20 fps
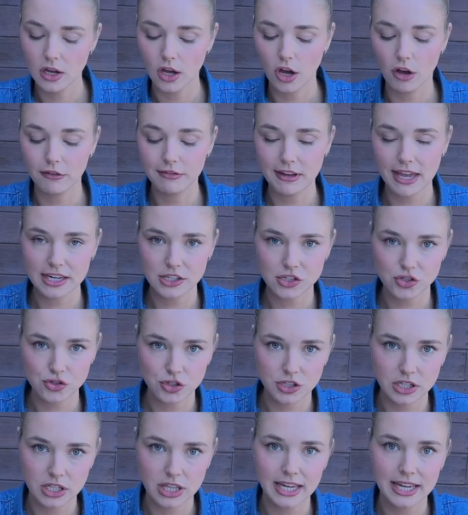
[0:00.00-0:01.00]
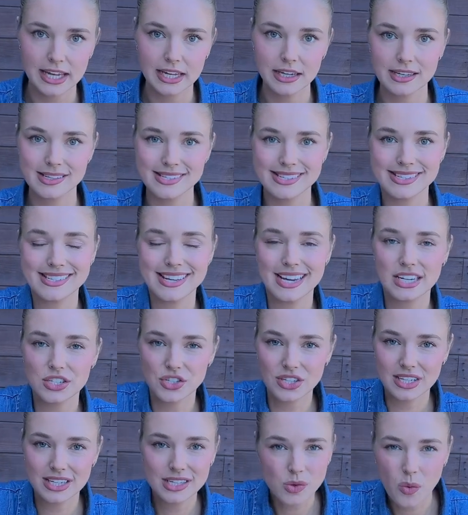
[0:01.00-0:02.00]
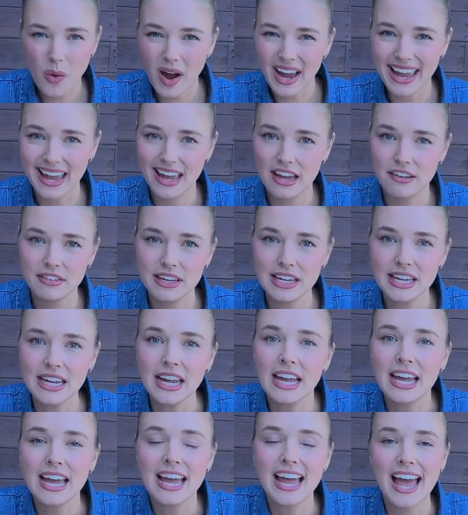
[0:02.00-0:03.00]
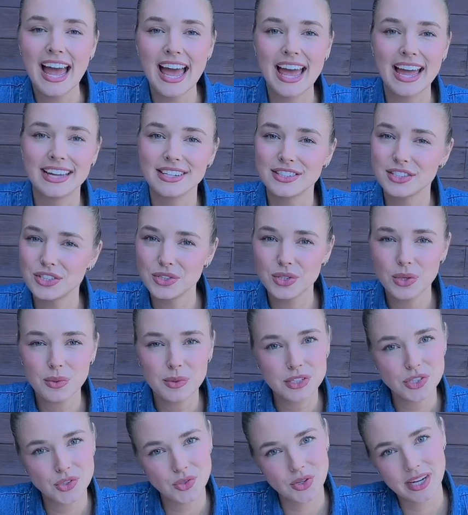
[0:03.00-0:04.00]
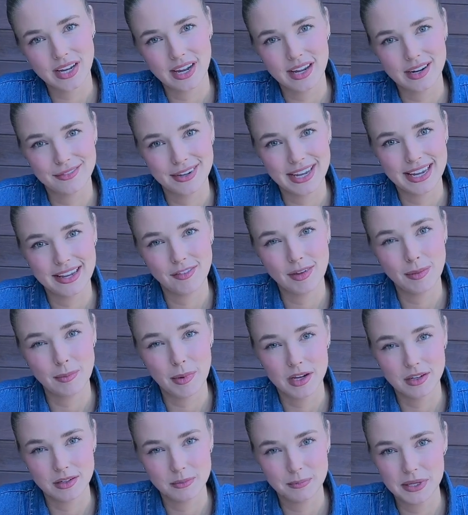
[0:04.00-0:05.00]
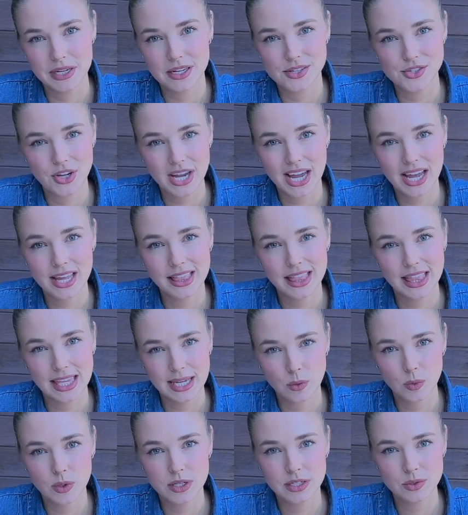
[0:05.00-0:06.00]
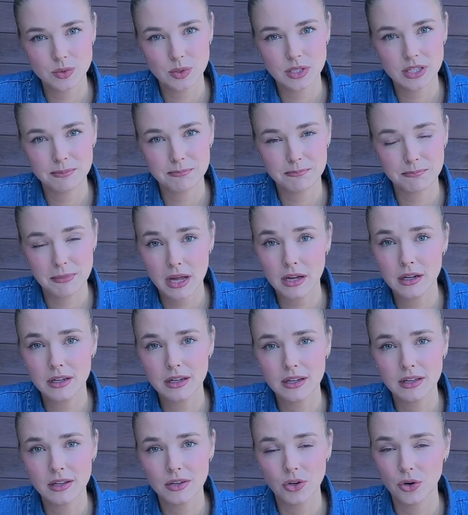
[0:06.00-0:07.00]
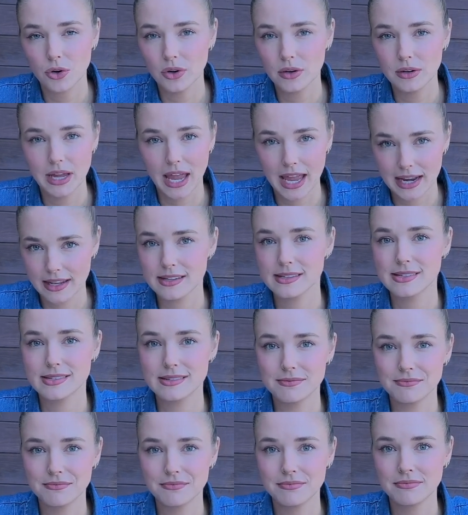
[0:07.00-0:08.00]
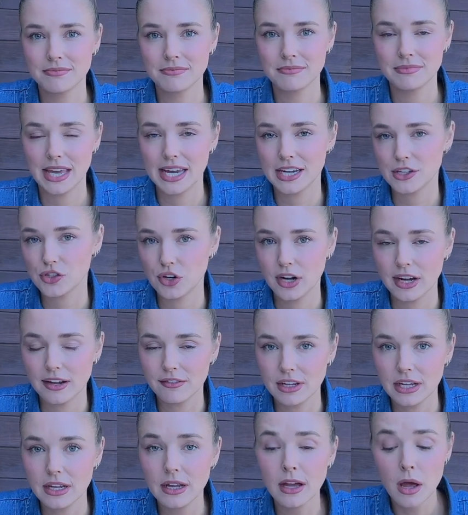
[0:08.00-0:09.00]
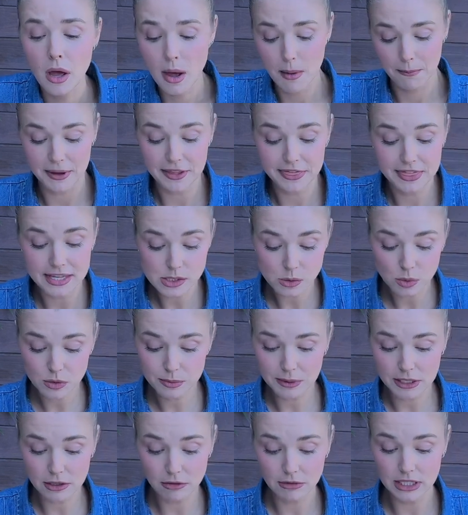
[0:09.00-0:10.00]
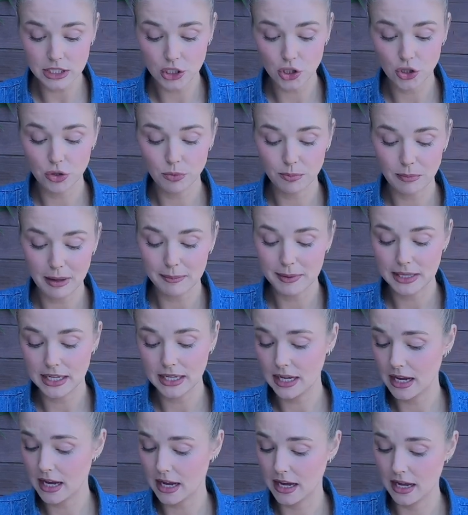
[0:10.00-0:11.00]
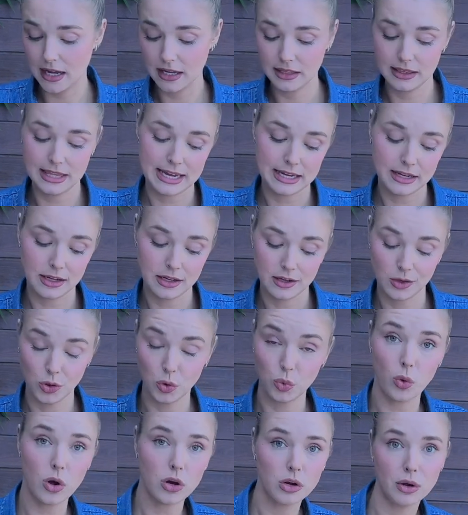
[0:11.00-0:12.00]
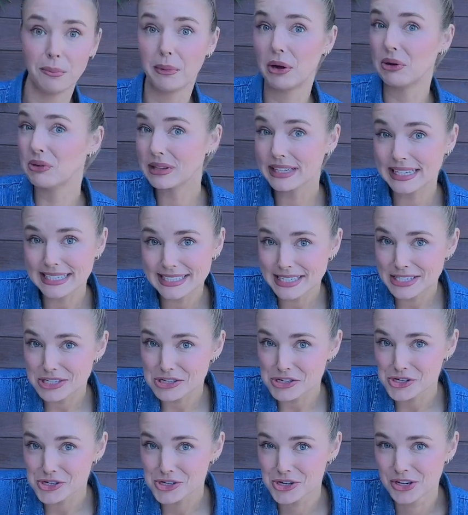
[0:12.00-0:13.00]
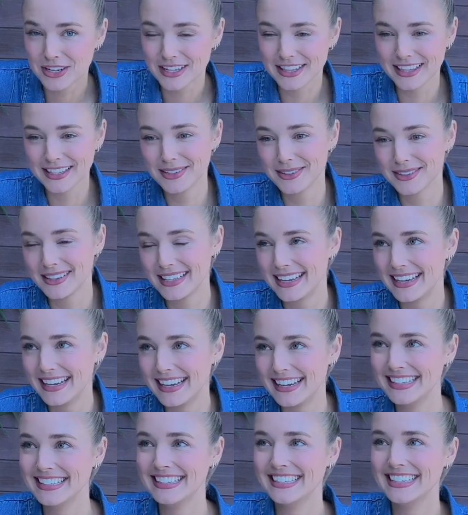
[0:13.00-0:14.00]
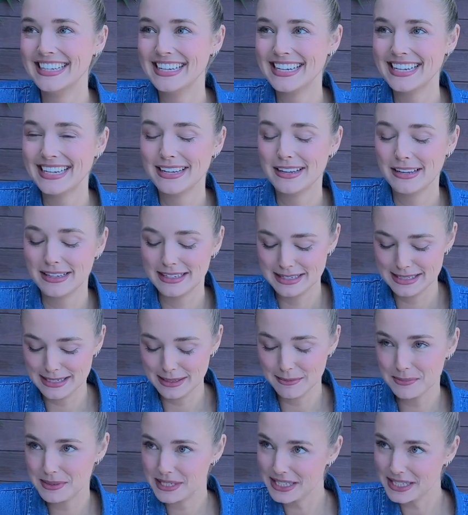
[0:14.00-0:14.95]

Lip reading: of extra clay because it's quite heavy and you don't want to drink out of a heavy mug because you add liquid into a mug and it's extra heavy. But this would be a really cute, maybe like a guacamole dish, a little dip